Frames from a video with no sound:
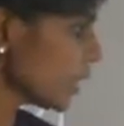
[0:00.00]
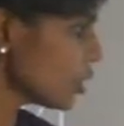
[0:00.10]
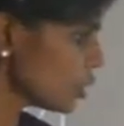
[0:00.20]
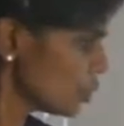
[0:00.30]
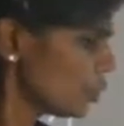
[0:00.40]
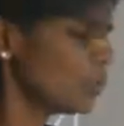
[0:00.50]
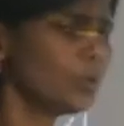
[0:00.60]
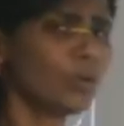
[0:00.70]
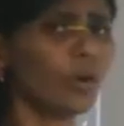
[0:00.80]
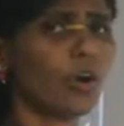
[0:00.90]

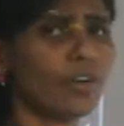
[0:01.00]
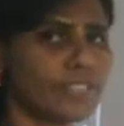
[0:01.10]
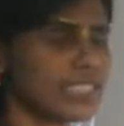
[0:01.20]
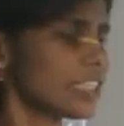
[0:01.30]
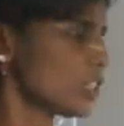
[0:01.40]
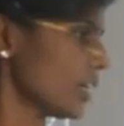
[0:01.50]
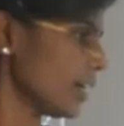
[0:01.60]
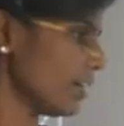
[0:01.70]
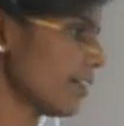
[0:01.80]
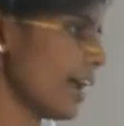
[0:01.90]
two of such
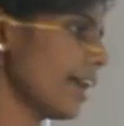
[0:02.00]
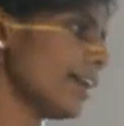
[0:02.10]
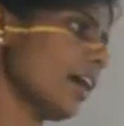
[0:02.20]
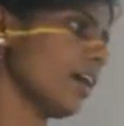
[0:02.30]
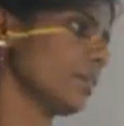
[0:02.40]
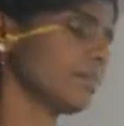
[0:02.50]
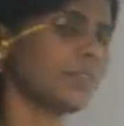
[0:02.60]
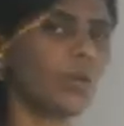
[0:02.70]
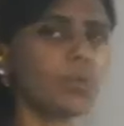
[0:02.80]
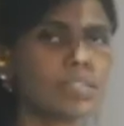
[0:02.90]

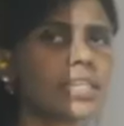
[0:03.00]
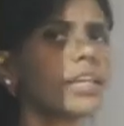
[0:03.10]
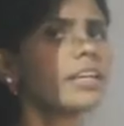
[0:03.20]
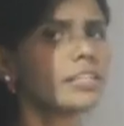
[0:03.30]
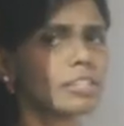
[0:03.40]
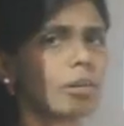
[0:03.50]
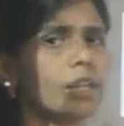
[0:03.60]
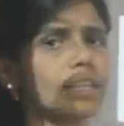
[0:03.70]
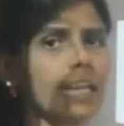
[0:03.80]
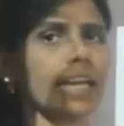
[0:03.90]
grana, singular is
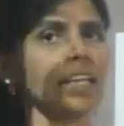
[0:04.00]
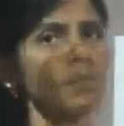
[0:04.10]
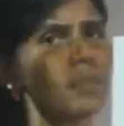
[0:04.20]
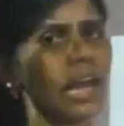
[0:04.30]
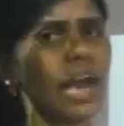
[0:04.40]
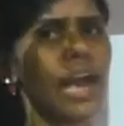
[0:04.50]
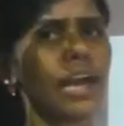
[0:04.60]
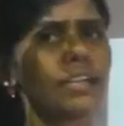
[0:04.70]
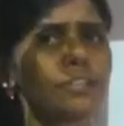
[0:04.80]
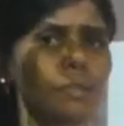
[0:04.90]
called granum
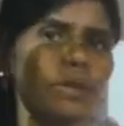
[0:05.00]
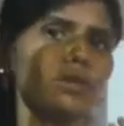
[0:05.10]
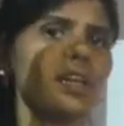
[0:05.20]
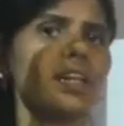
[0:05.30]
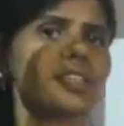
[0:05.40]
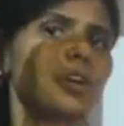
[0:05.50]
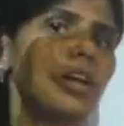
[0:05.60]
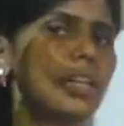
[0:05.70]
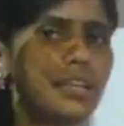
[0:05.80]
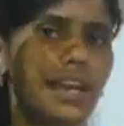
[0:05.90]
and plural is
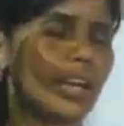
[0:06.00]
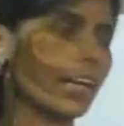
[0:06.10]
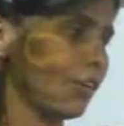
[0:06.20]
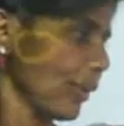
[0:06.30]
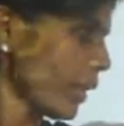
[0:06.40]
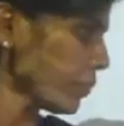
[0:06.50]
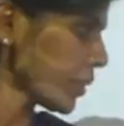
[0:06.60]
called grana. Okay,